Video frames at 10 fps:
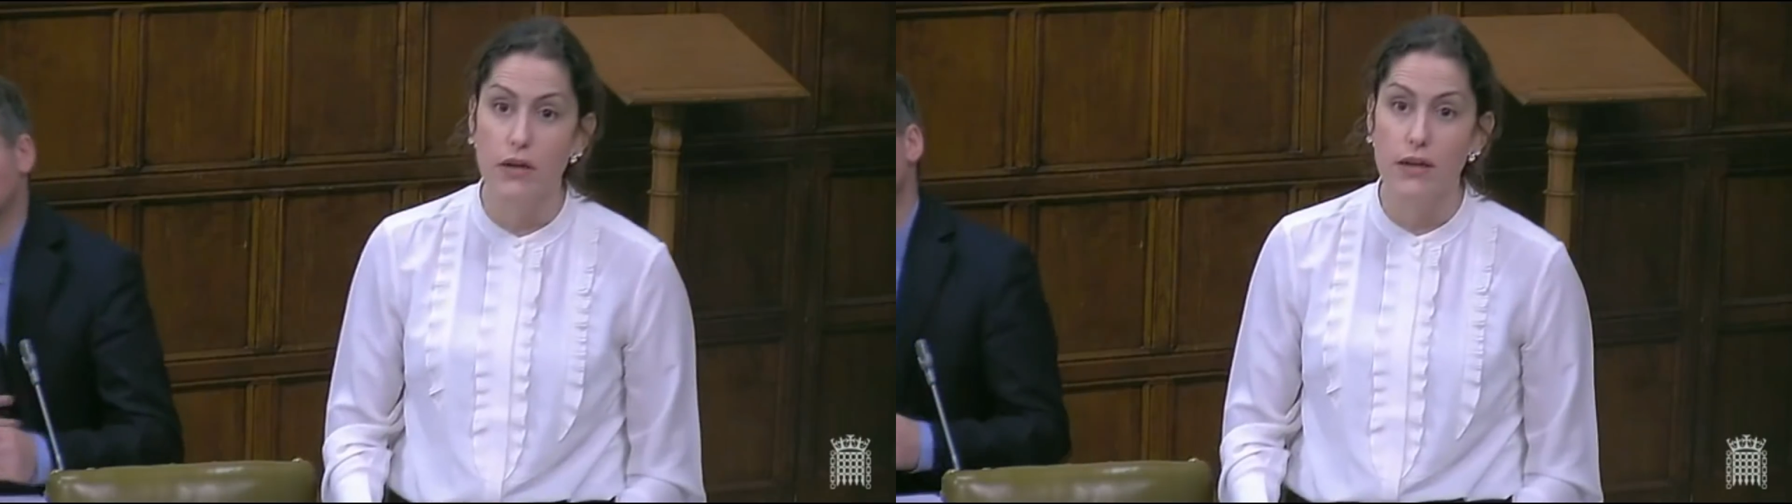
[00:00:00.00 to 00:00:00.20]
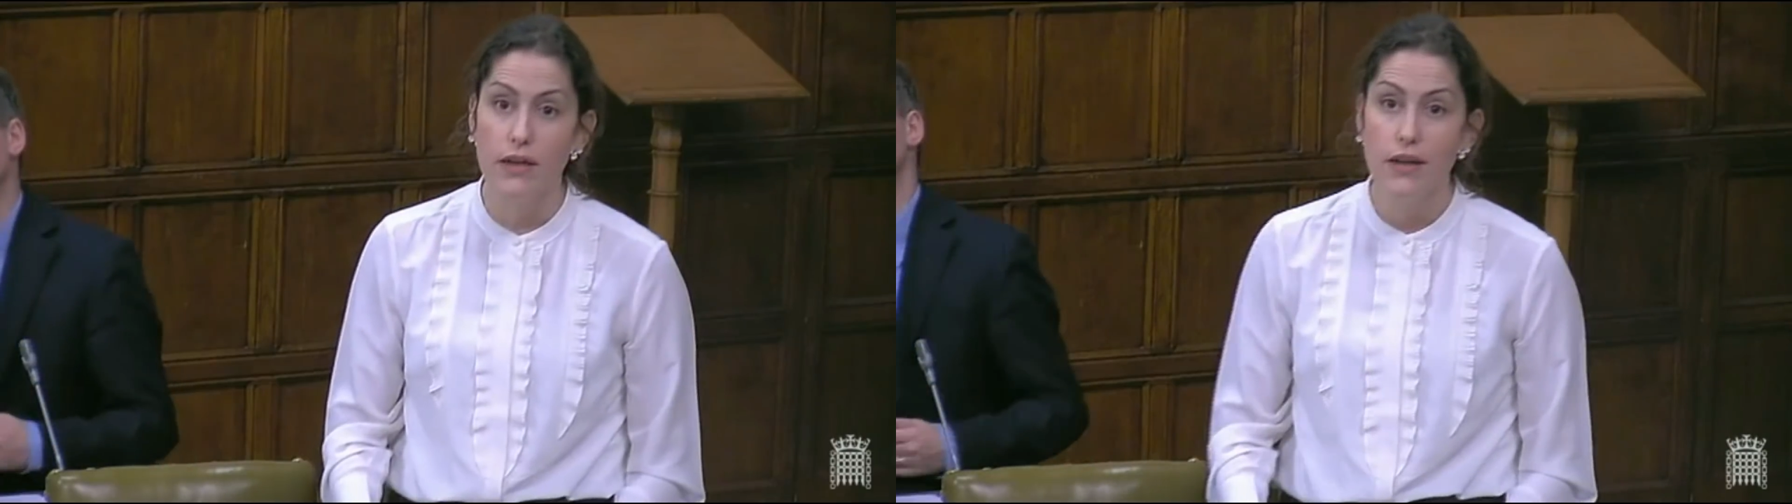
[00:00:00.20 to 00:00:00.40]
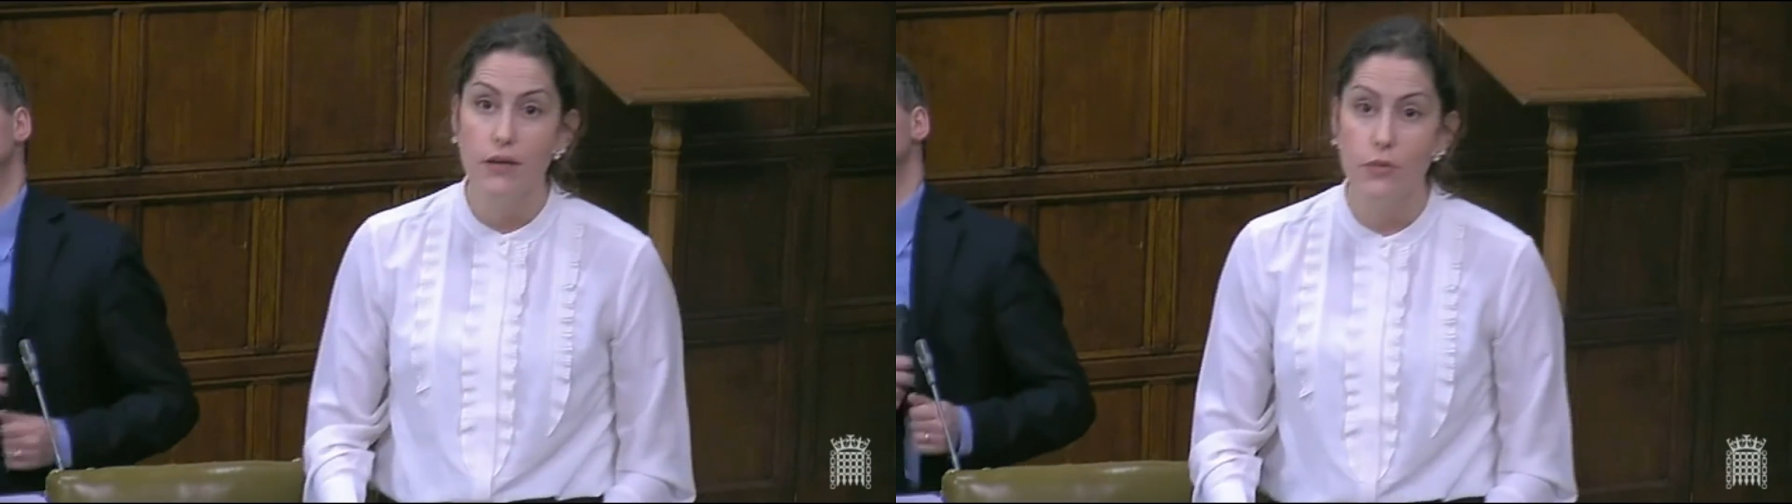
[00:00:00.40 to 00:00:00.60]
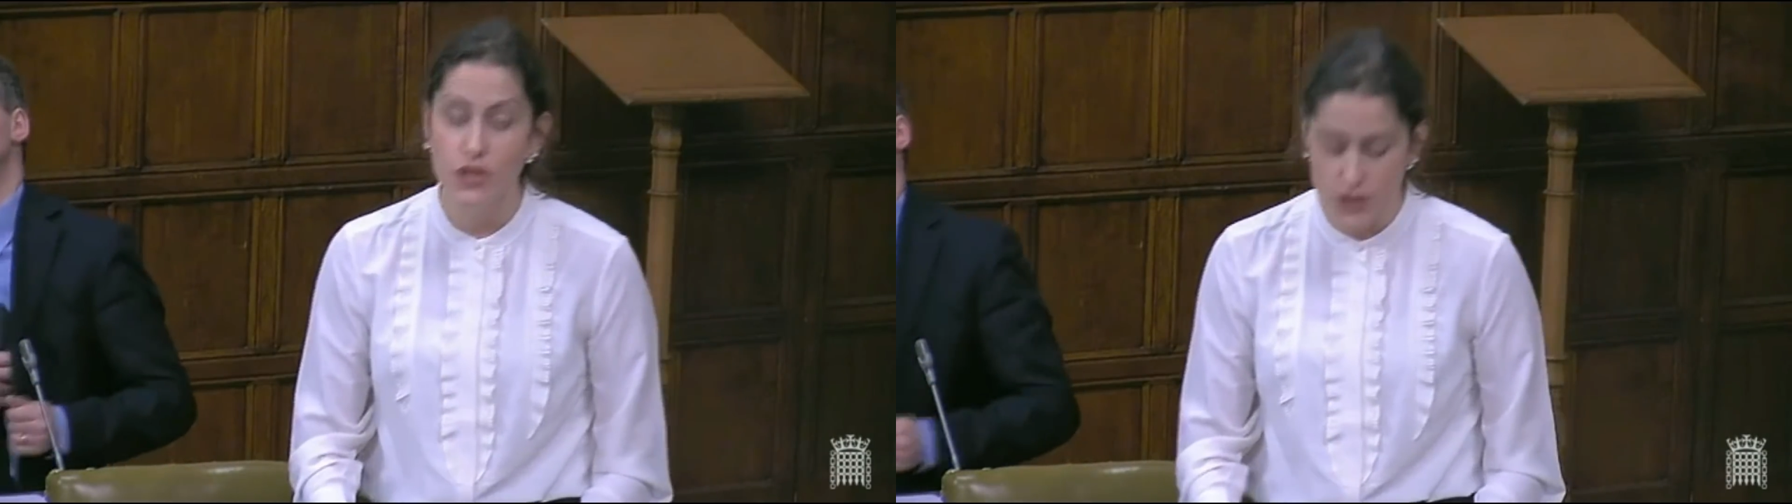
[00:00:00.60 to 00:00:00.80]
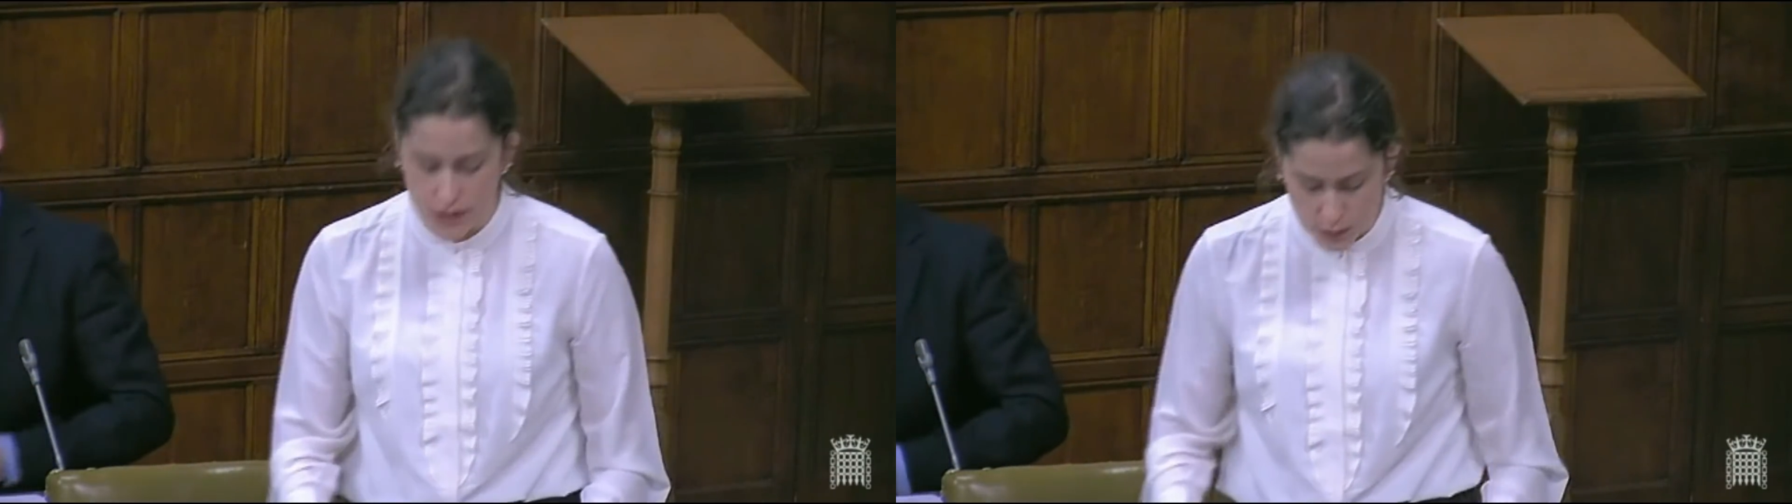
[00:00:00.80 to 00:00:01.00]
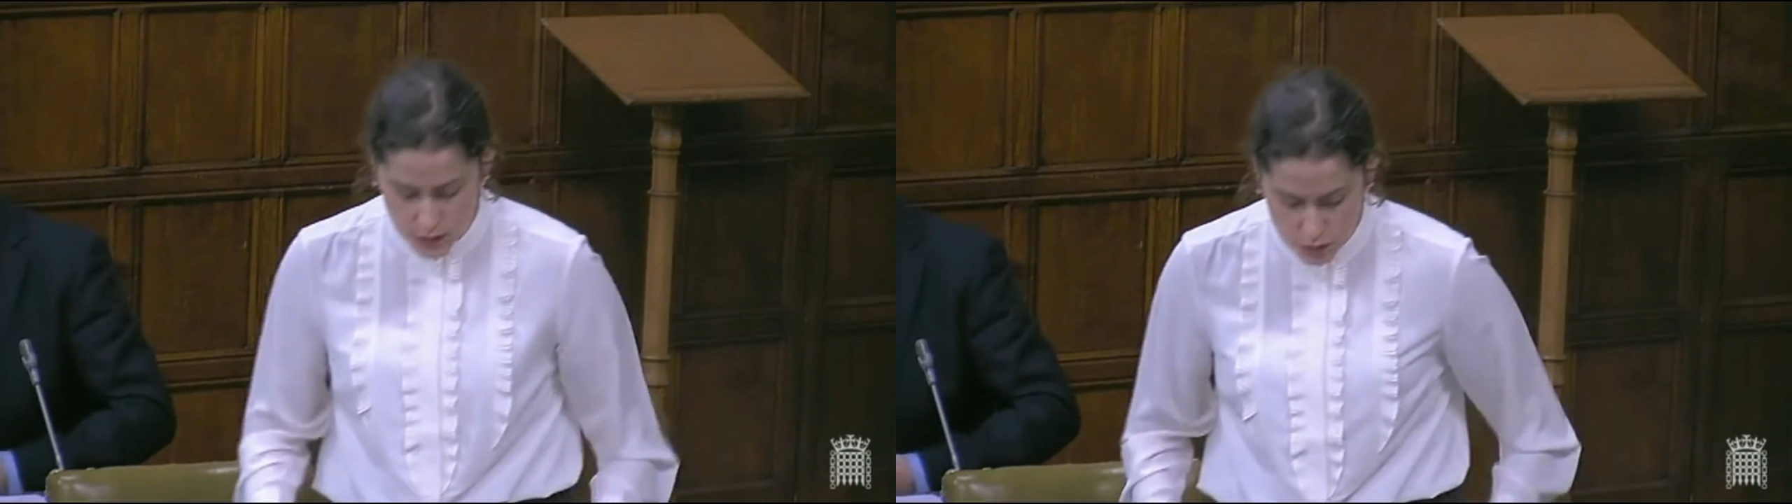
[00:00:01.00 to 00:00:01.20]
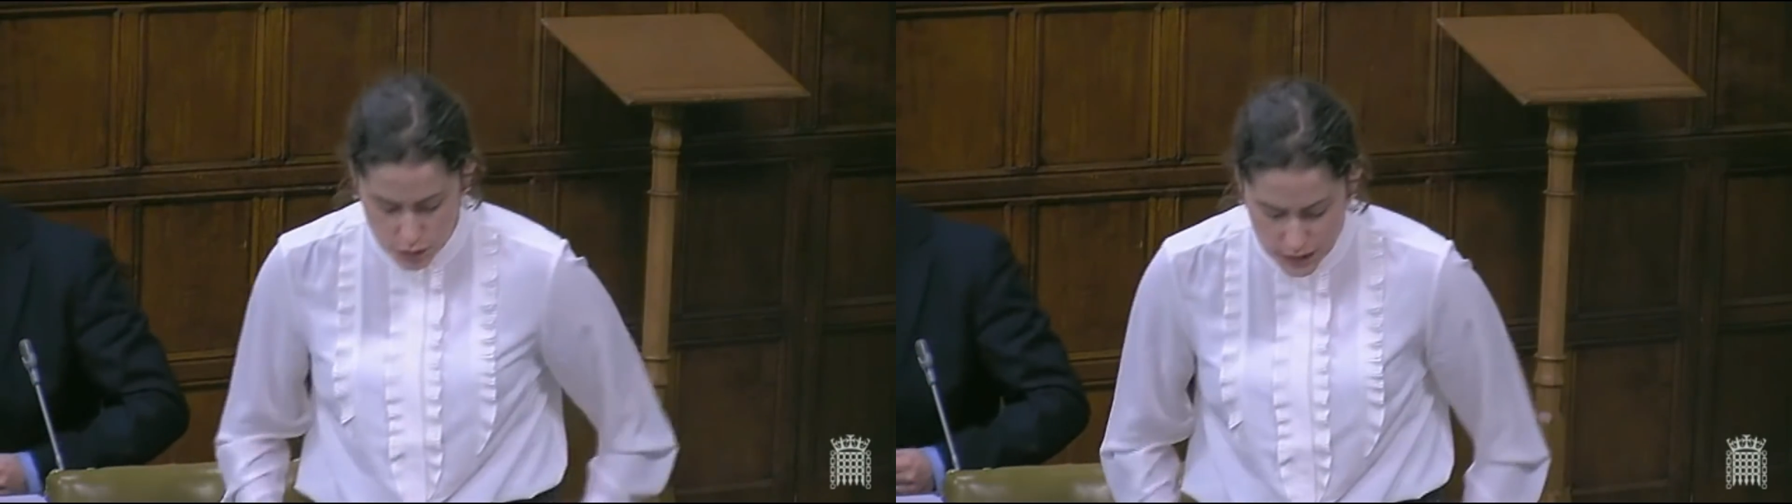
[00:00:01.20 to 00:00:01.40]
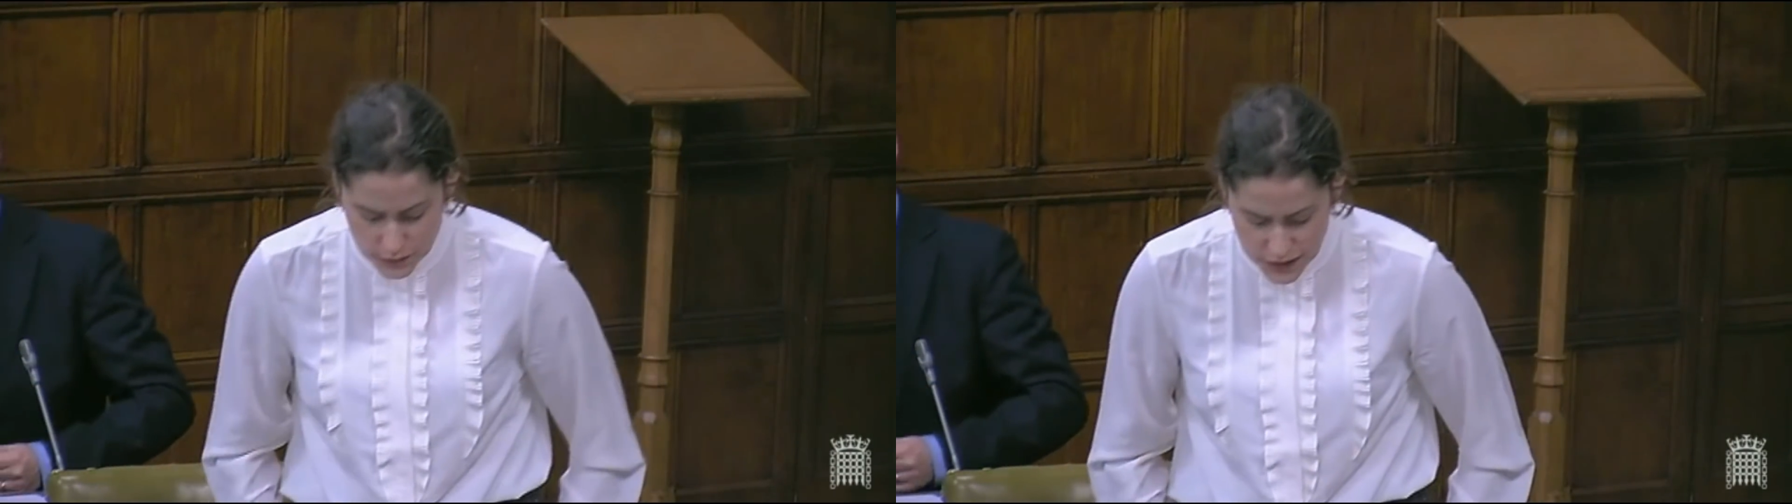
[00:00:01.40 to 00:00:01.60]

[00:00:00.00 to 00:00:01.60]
by wishing that we could all